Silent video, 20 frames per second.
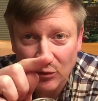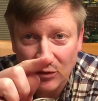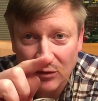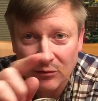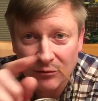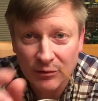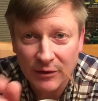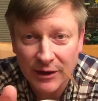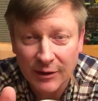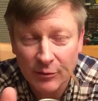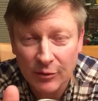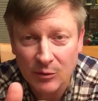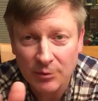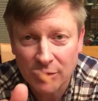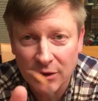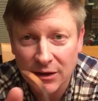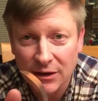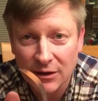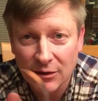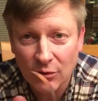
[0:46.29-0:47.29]
where the flame would
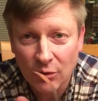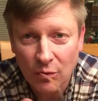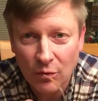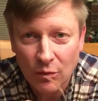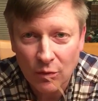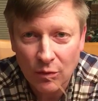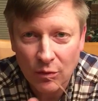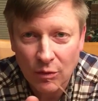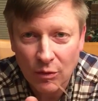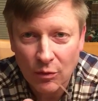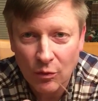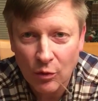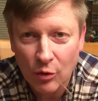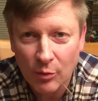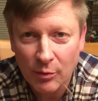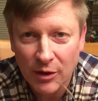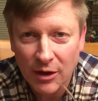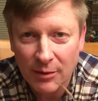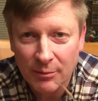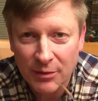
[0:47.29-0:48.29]
be,
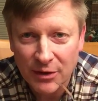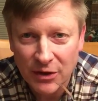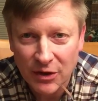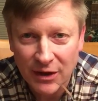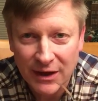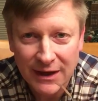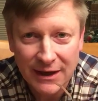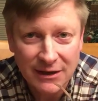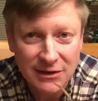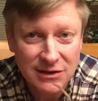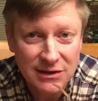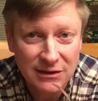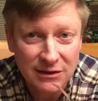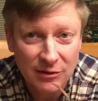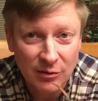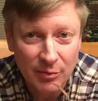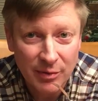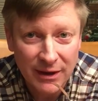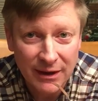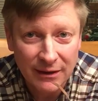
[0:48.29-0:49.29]
warm it up in your hands a
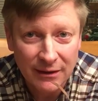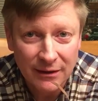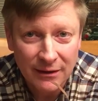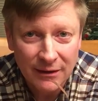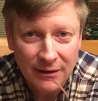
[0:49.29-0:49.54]
little bit,